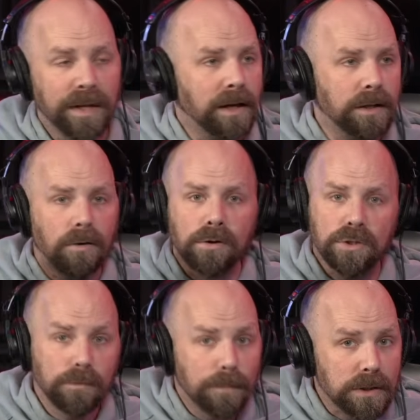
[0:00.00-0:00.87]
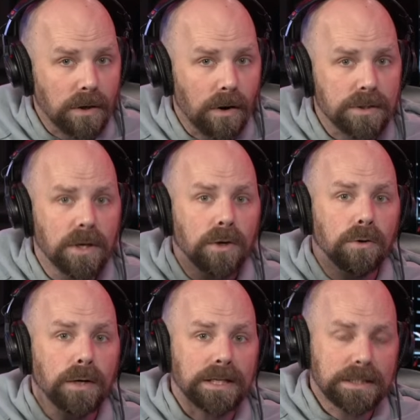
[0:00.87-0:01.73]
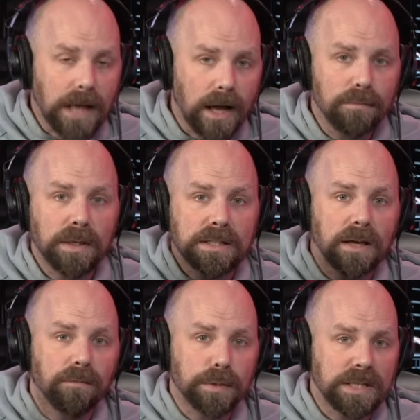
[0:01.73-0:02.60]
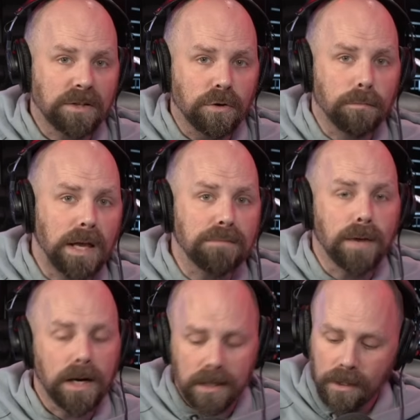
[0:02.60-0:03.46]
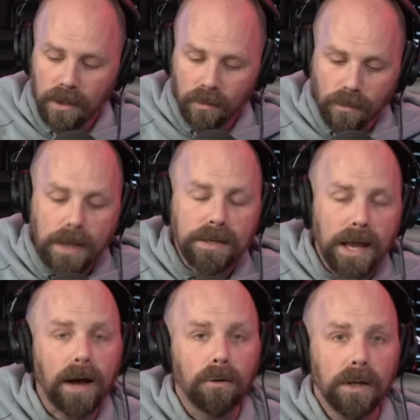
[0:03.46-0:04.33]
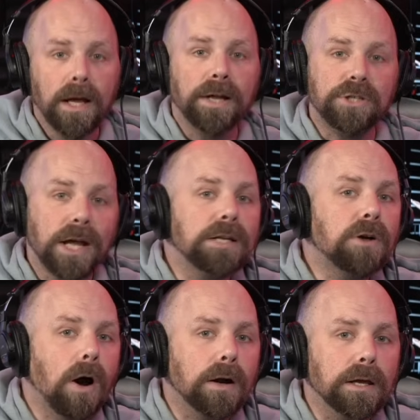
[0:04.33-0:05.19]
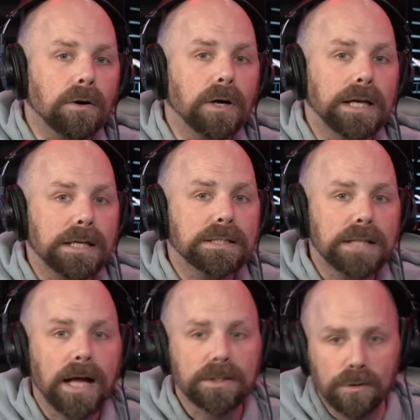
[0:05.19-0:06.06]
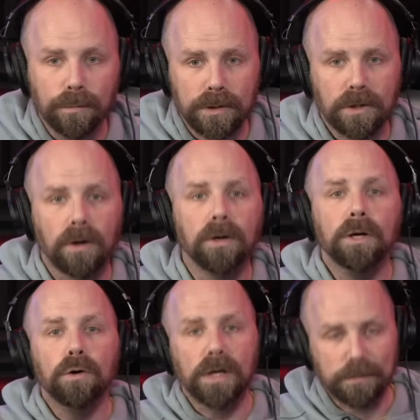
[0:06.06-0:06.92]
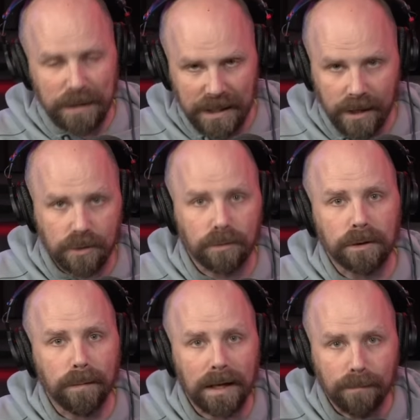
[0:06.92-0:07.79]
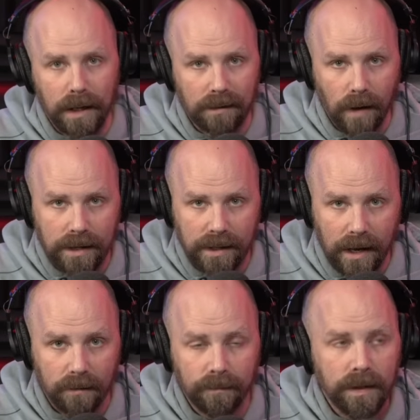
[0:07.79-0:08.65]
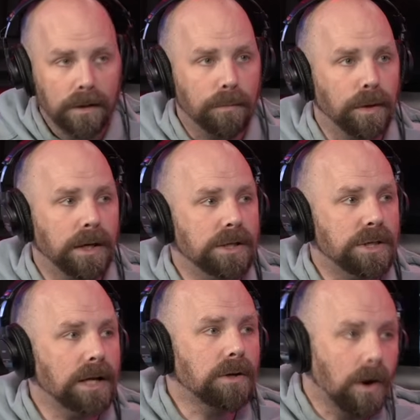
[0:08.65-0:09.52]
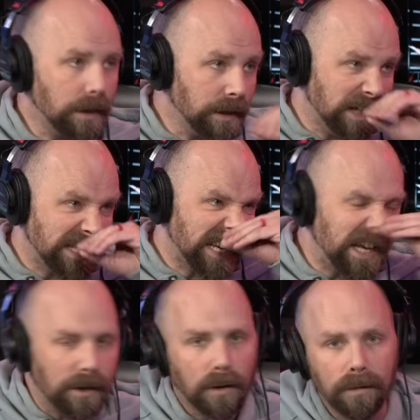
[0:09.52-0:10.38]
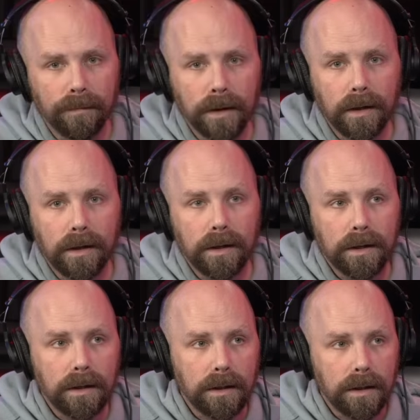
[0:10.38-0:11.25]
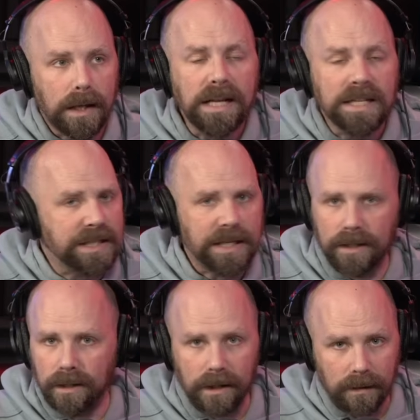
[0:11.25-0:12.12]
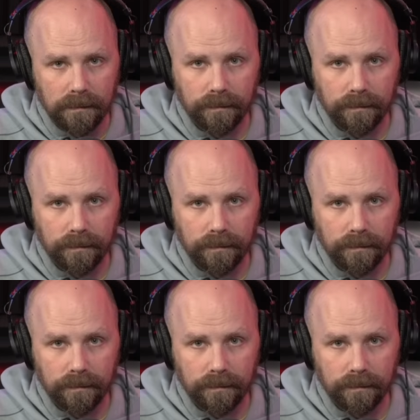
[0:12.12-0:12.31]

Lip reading: and there are superstars who get signed because they have potential to make money right now. And Jade Cargill is that superstar who has potential to make money right now. You bring in Jade Cargill as a heel, instantly